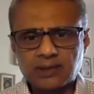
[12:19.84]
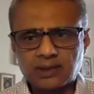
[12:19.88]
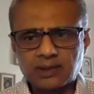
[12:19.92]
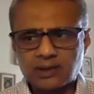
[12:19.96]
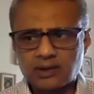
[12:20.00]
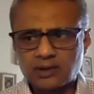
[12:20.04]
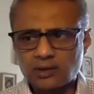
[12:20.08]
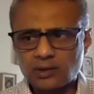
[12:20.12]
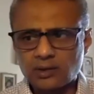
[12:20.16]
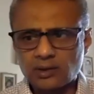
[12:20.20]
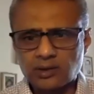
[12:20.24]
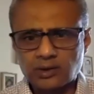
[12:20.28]

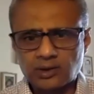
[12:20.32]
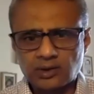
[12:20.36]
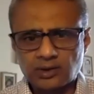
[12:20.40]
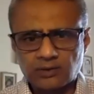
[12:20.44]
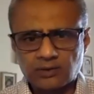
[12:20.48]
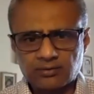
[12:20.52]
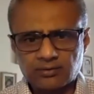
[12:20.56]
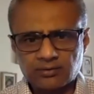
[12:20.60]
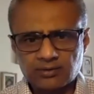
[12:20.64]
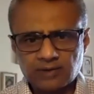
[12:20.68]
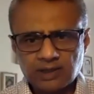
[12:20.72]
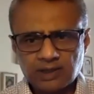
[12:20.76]
growth
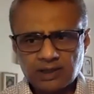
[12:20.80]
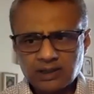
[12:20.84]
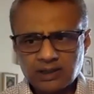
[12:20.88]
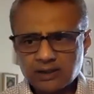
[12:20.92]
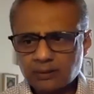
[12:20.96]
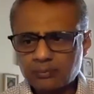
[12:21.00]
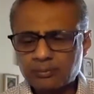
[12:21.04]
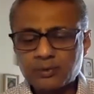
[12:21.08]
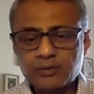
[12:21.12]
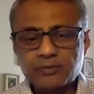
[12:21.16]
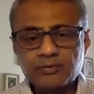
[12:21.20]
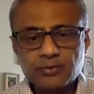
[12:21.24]
of the
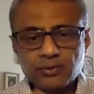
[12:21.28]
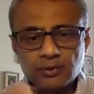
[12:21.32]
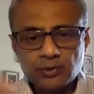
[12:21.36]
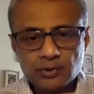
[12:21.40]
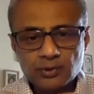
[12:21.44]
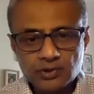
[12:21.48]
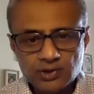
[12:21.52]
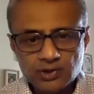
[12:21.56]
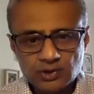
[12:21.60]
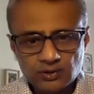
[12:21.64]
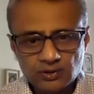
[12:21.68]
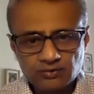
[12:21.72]

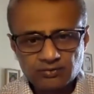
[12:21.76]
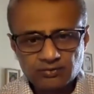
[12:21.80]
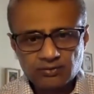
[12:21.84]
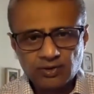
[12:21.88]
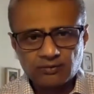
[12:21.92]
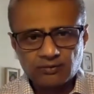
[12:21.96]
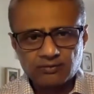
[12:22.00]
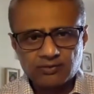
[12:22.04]
profusion of